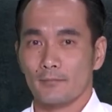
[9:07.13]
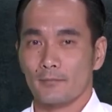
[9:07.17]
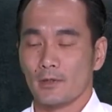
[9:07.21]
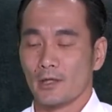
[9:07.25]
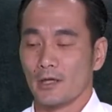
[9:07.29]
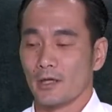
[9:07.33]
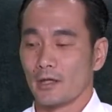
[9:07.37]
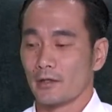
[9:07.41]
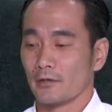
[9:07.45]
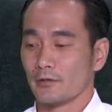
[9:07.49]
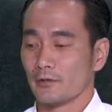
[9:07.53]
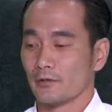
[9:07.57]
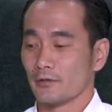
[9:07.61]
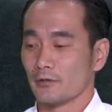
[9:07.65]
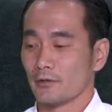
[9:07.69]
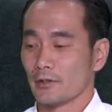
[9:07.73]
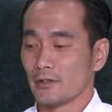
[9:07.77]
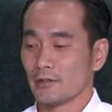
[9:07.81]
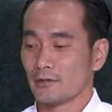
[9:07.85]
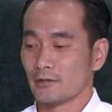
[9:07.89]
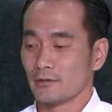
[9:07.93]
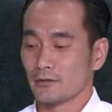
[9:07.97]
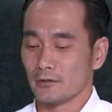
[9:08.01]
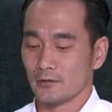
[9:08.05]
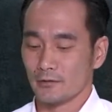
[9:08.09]
and you
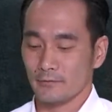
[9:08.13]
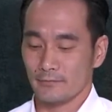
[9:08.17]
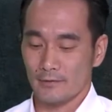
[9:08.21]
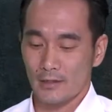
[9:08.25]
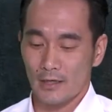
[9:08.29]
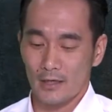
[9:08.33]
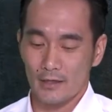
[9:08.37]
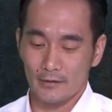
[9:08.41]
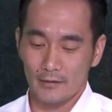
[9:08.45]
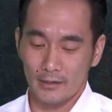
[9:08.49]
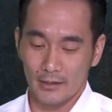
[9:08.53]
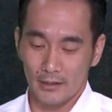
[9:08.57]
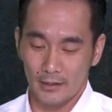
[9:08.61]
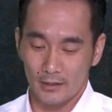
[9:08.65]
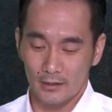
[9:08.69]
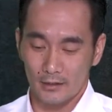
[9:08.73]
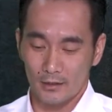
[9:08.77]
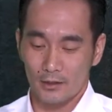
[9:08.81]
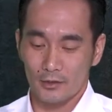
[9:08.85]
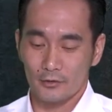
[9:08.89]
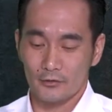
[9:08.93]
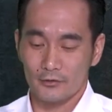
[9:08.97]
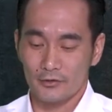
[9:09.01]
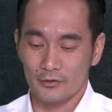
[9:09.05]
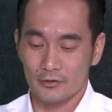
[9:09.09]
need to find an
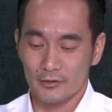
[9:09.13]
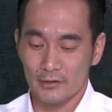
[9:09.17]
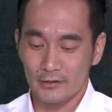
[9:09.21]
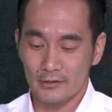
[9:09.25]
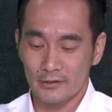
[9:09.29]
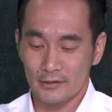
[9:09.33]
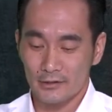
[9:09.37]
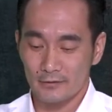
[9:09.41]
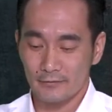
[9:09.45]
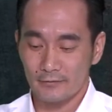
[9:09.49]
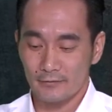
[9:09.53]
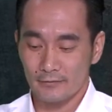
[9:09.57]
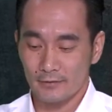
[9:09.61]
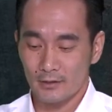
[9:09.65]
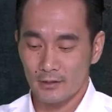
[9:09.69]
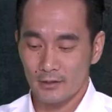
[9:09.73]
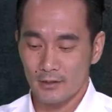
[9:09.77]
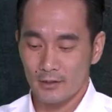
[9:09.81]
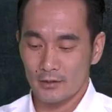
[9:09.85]
alternative